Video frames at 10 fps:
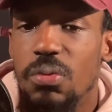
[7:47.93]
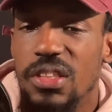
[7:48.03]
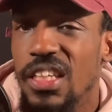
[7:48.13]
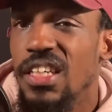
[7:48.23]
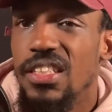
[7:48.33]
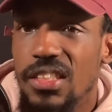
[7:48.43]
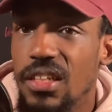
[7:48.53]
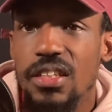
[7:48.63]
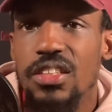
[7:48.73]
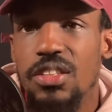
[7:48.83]
easy
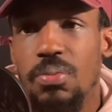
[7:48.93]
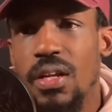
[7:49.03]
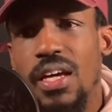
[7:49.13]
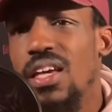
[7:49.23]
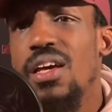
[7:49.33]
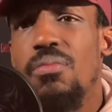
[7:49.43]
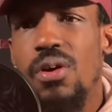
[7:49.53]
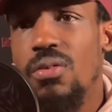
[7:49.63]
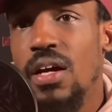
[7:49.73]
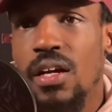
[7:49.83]
to just be like, yeah,
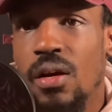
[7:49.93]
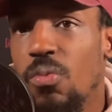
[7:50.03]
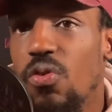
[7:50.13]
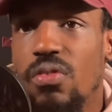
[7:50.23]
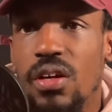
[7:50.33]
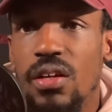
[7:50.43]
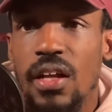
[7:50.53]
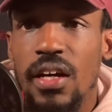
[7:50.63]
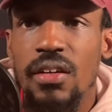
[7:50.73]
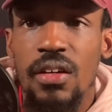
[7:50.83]
bro, like come over here,
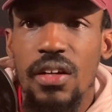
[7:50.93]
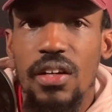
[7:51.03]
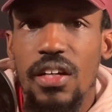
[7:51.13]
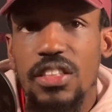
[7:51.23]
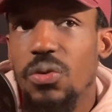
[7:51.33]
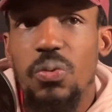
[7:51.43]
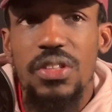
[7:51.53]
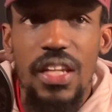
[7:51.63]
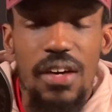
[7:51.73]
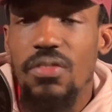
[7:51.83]
like, cause it was
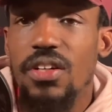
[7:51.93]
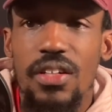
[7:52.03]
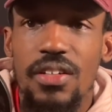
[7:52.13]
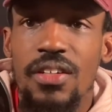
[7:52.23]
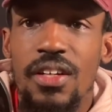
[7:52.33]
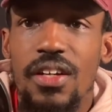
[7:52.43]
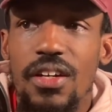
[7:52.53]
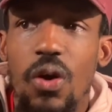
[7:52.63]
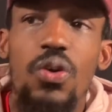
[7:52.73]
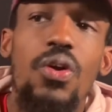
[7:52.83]
never,
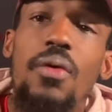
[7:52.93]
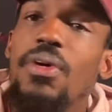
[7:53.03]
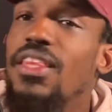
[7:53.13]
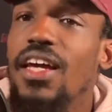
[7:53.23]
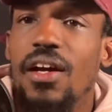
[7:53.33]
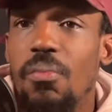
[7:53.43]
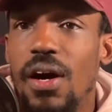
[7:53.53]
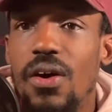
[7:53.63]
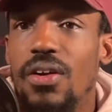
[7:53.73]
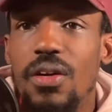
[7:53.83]
oh yo, let me think
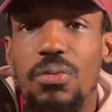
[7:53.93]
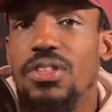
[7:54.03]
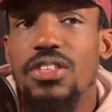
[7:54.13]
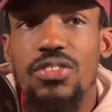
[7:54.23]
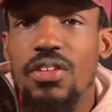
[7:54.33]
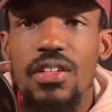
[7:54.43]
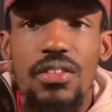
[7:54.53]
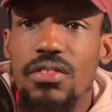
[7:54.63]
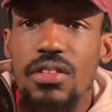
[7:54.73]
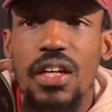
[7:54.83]
about it. It was a straight,
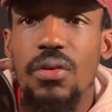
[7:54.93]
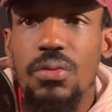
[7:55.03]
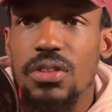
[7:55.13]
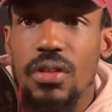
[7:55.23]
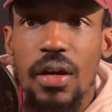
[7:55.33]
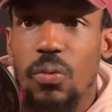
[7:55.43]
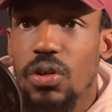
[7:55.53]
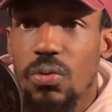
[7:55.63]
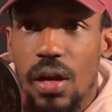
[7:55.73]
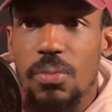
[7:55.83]
yeah, it was like, when
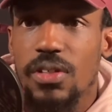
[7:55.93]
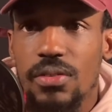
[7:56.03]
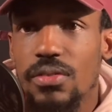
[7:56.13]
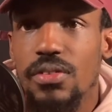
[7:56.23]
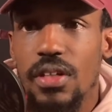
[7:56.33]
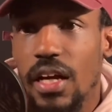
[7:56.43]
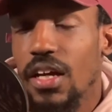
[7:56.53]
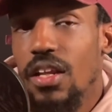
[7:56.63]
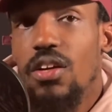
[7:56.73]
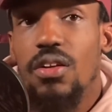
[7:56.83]
you coming, like it
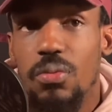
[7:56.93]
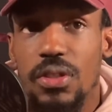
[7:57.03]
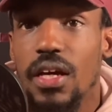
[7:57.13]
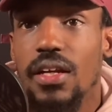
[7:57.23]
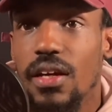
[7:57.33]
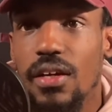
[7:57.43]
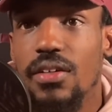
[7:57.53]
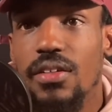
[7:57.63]
literally was like that.